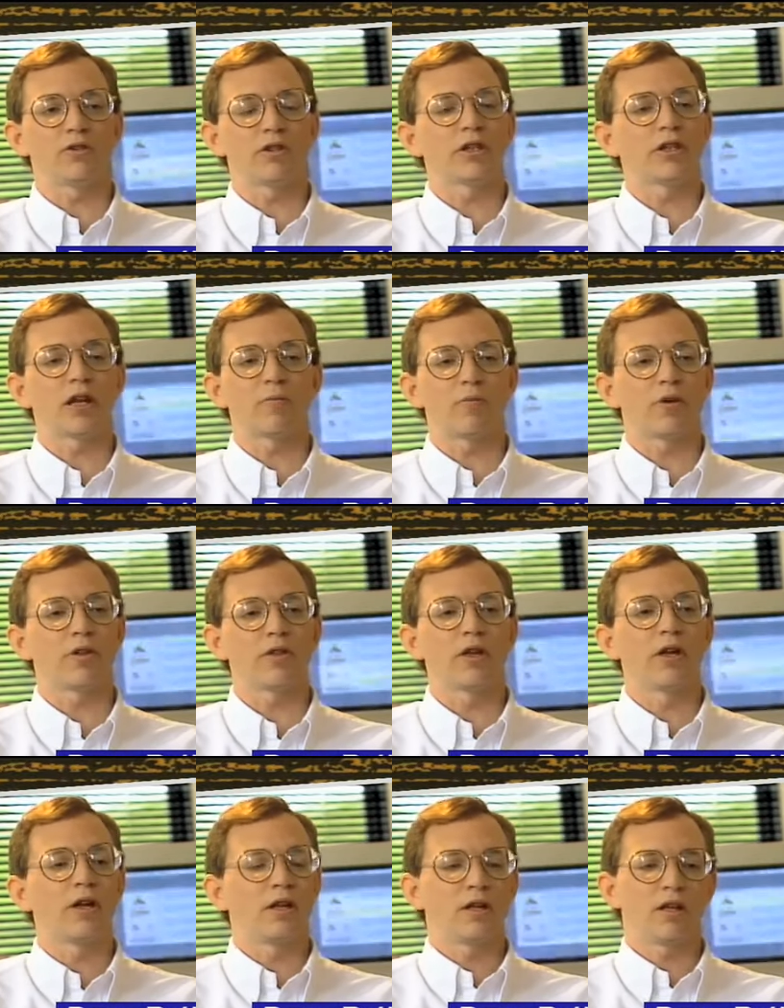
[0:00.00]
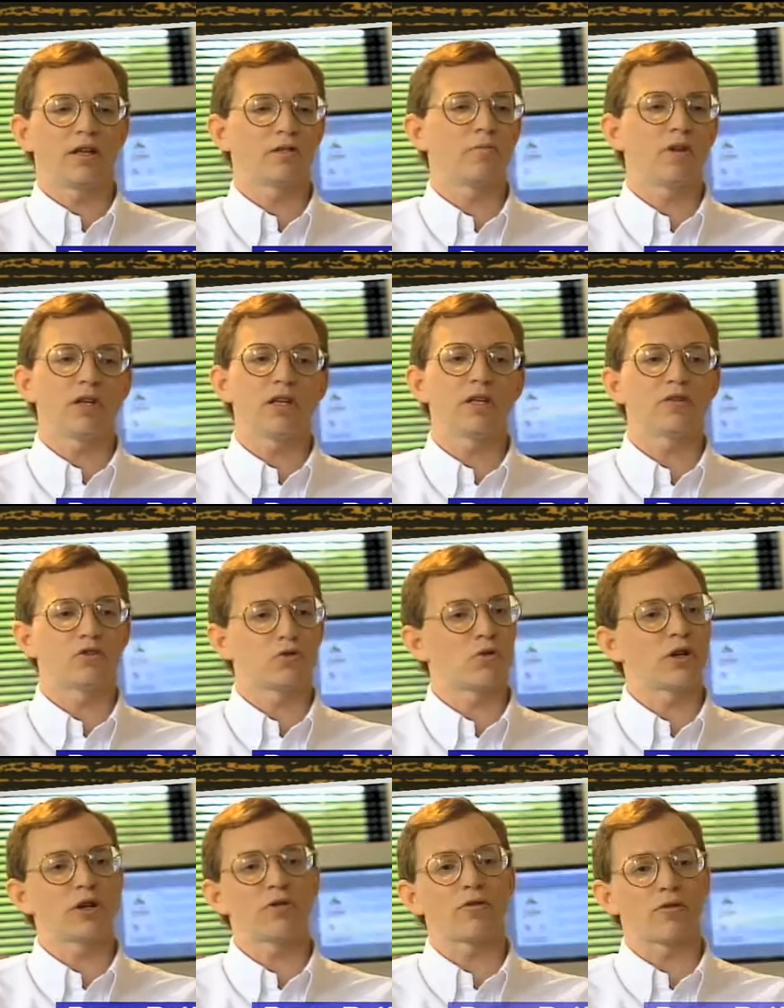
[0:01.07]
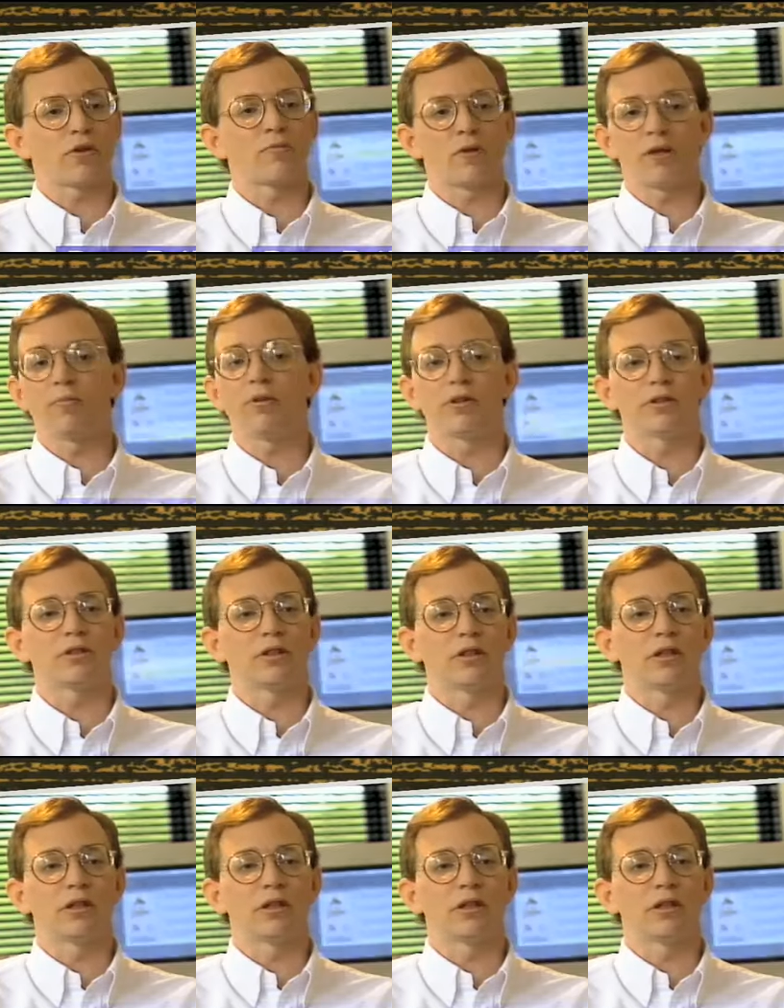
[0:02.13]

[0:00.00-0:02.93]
you'll end up with as many as 20 or 30 people.